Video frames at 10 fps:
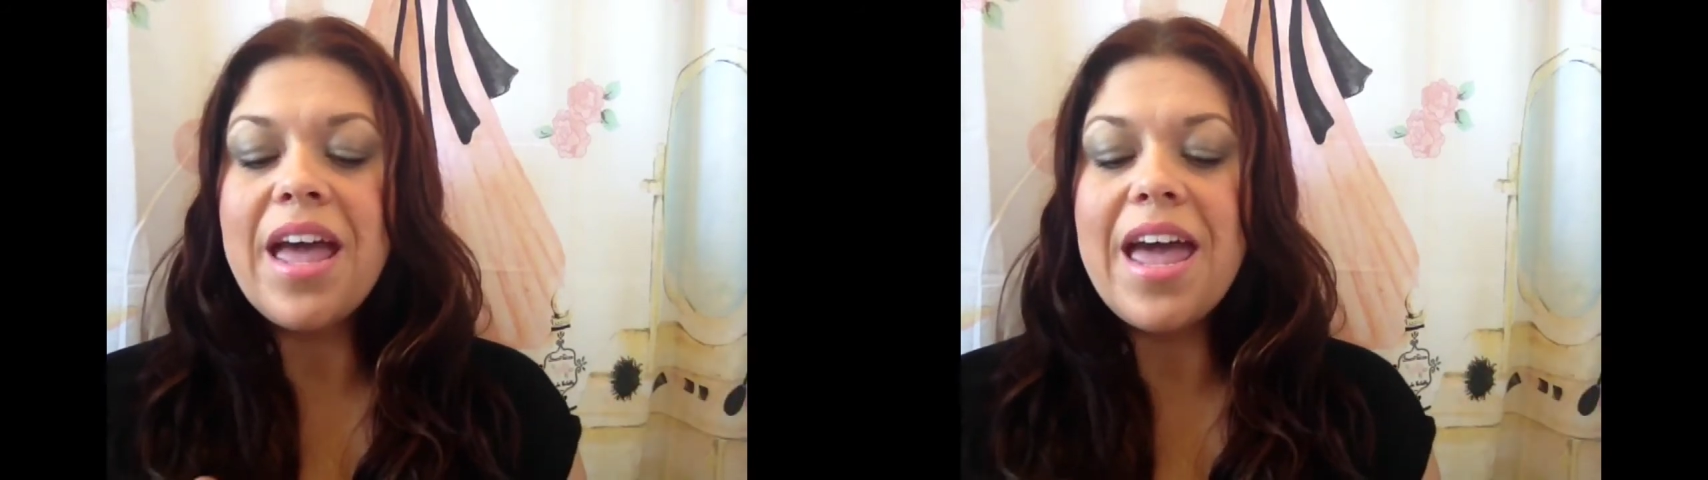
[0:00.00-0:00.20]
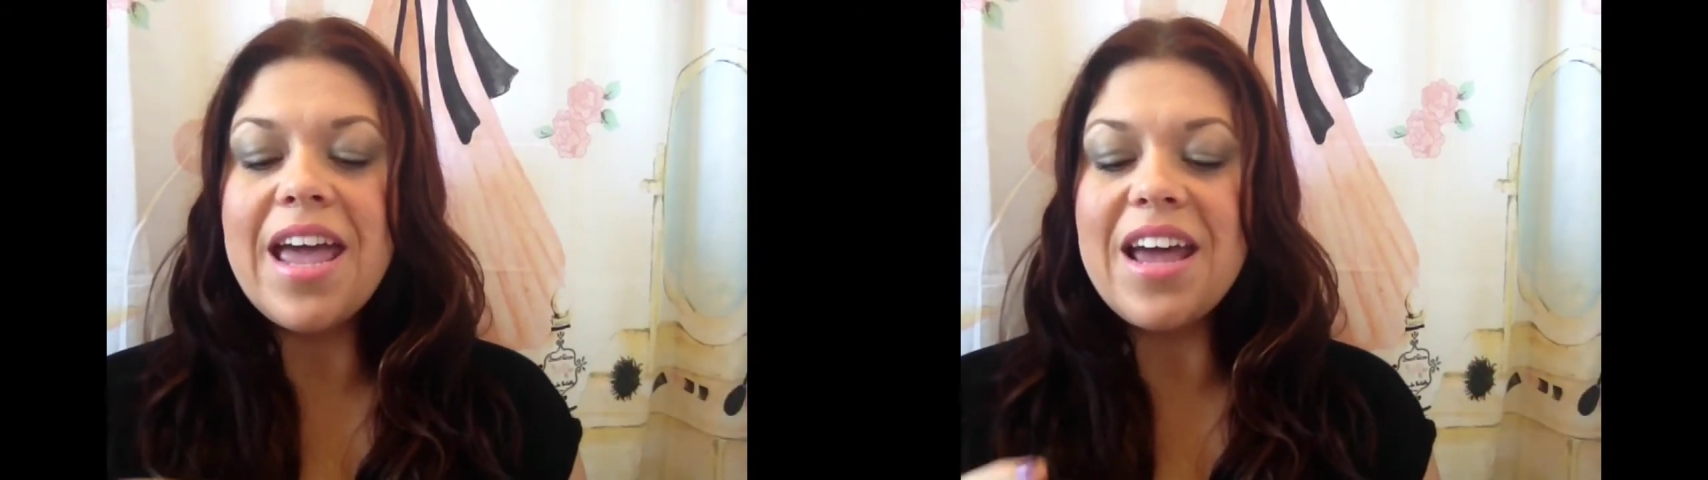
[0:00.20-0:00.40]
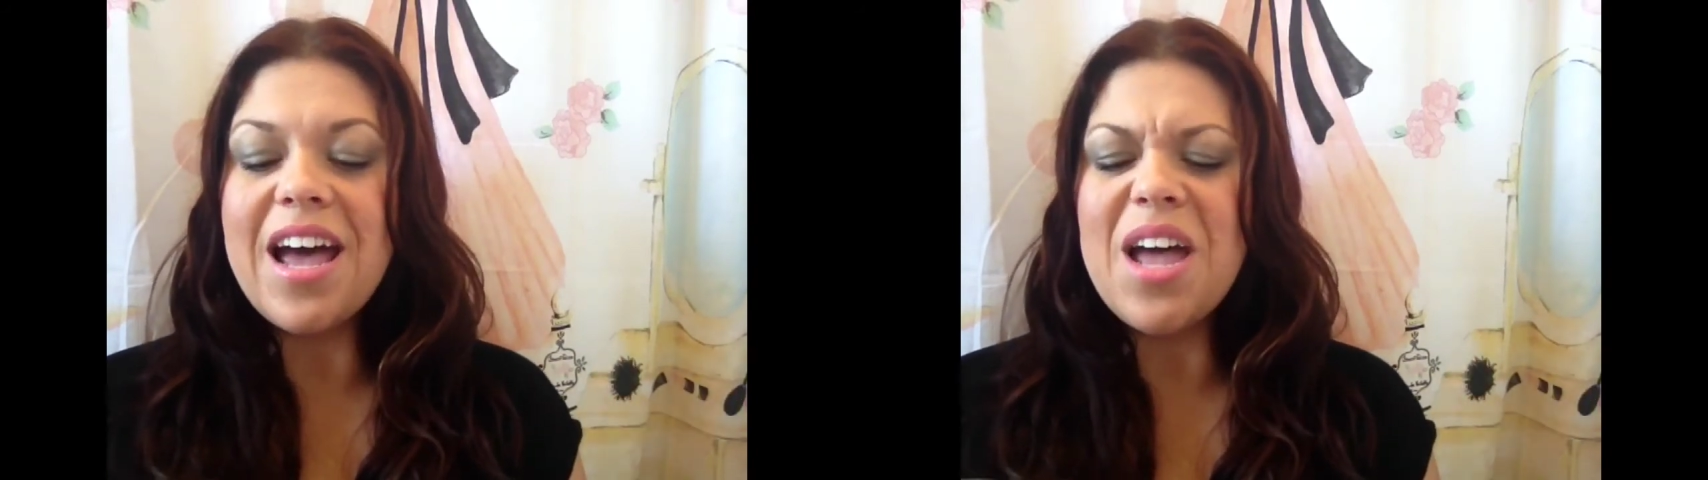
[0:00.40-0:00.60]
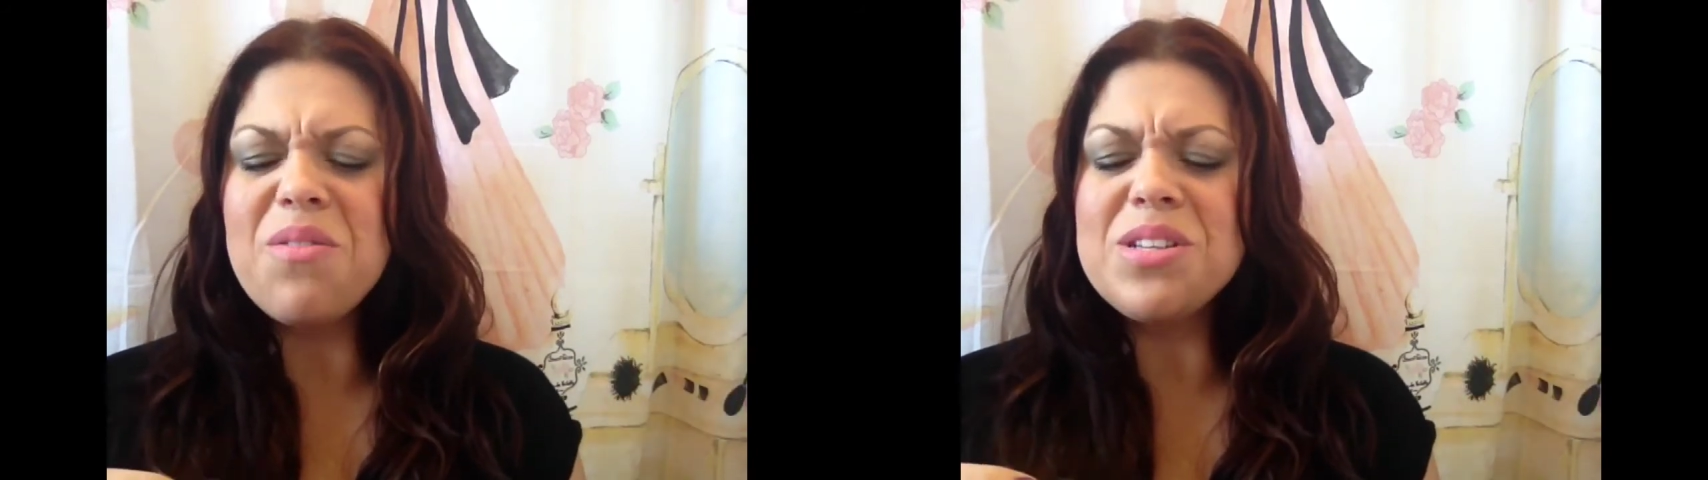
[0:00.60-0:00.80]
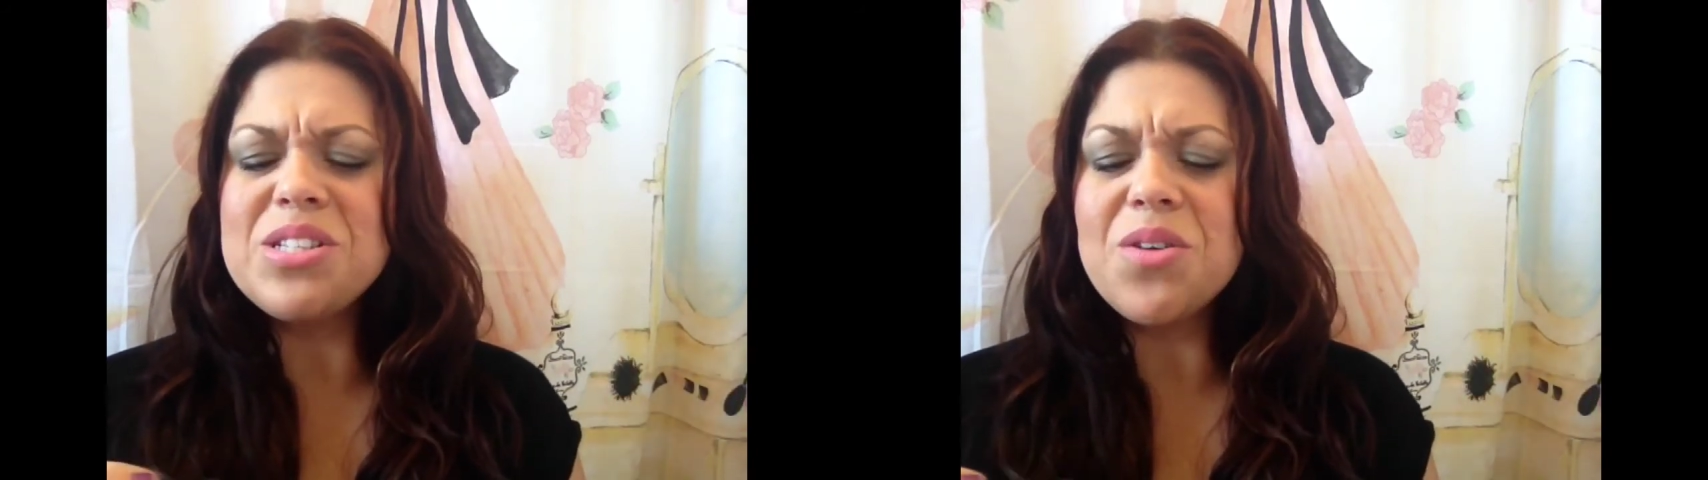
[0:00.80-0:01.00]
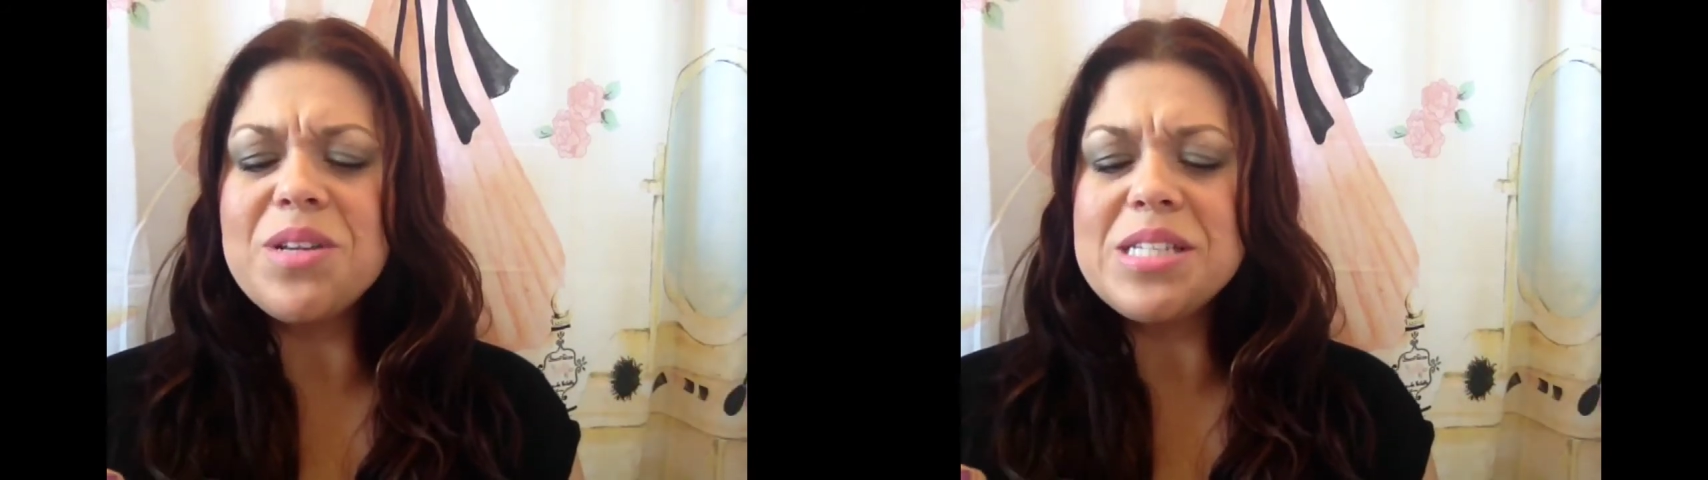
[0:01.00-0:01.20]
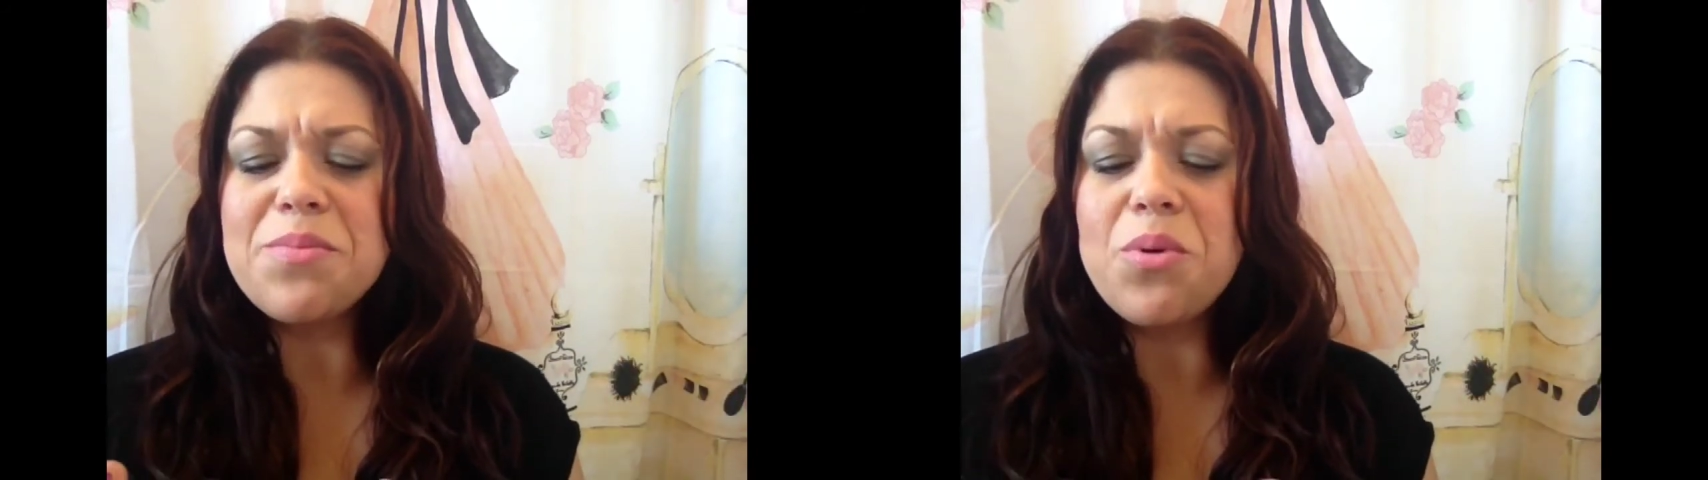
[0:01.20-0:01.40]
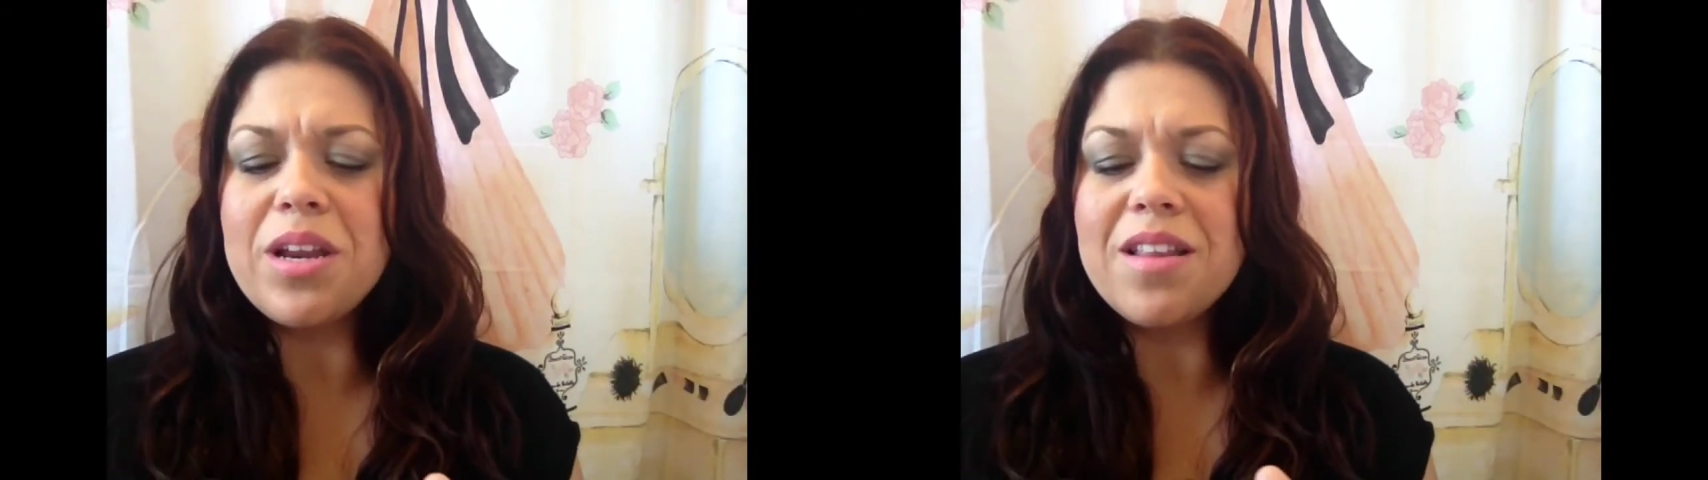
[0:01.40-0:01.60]
And I was so
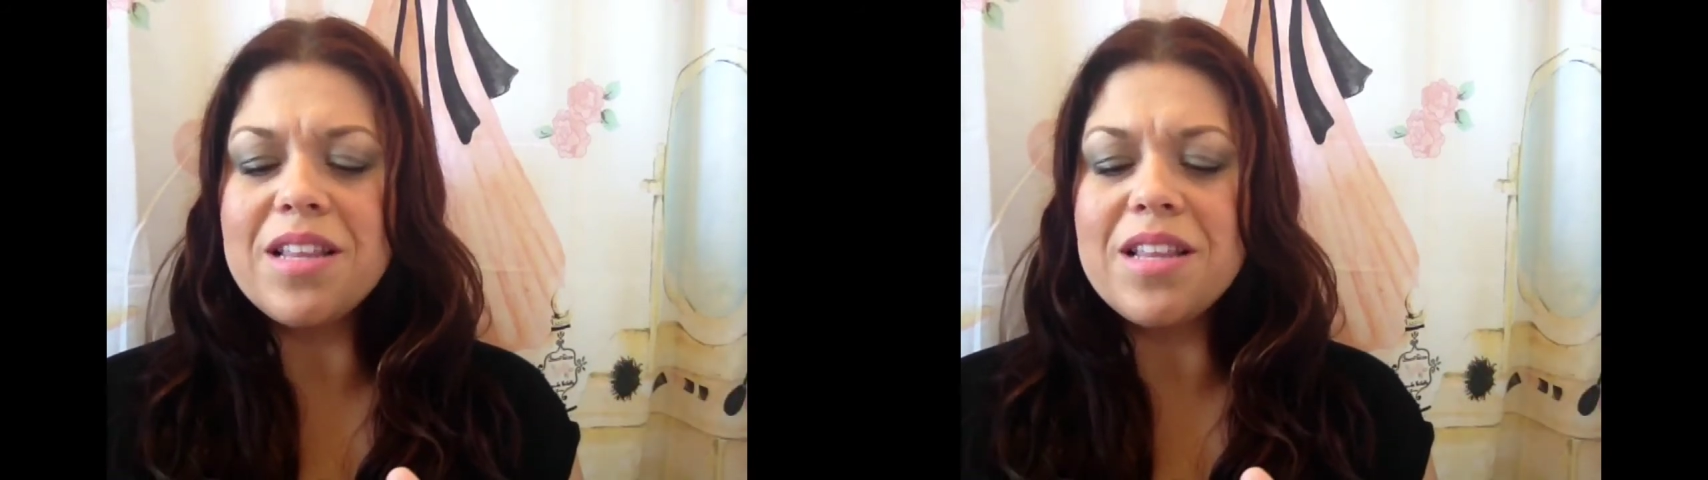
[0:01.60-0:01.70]
disappointed